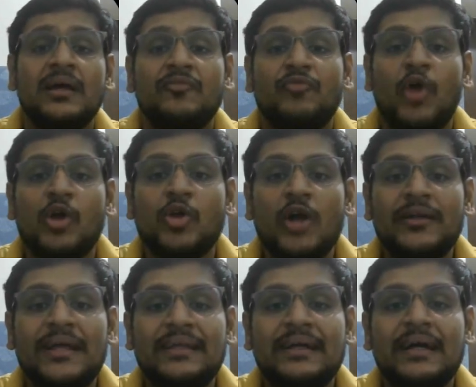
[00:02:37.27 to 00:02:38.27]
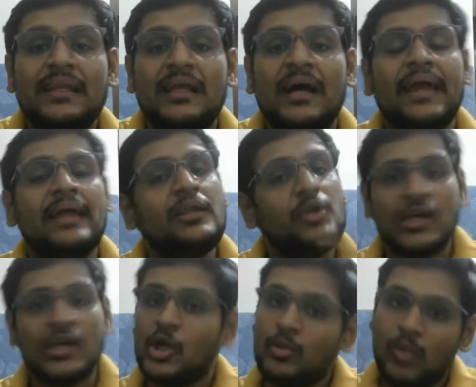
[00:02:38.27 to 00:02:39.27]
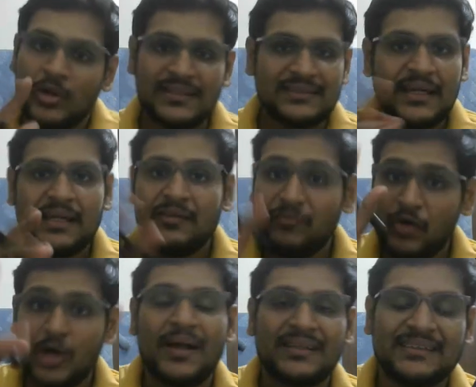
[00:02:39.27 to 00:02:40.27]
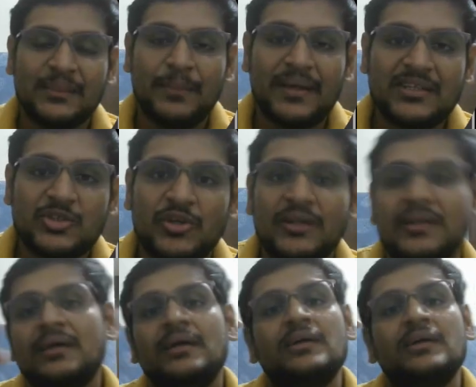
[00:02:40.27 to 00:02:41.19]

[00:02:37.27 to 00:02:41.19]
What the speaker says: For non-technical, again, your Q-box is there for master subject student.